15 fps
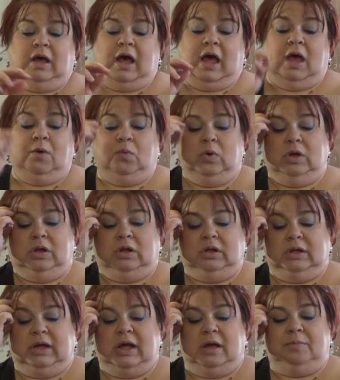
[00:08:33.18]
I
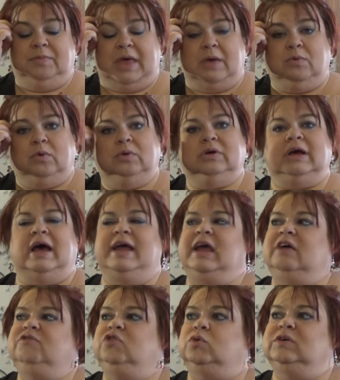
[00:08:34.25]
will, um, they will, I
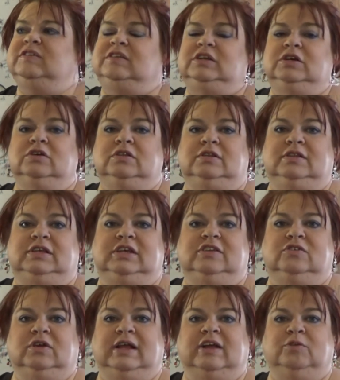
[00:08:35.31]
have toys in here that the
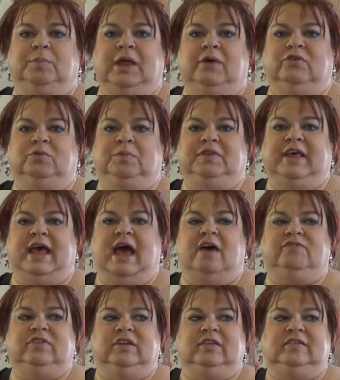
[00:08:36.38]
kids are allowed to play with, but they
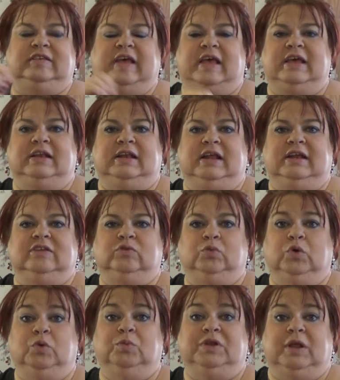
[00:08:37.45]
have to stay in Nana's
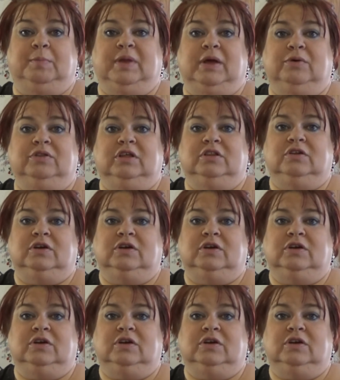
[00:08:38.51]
room when they play with it.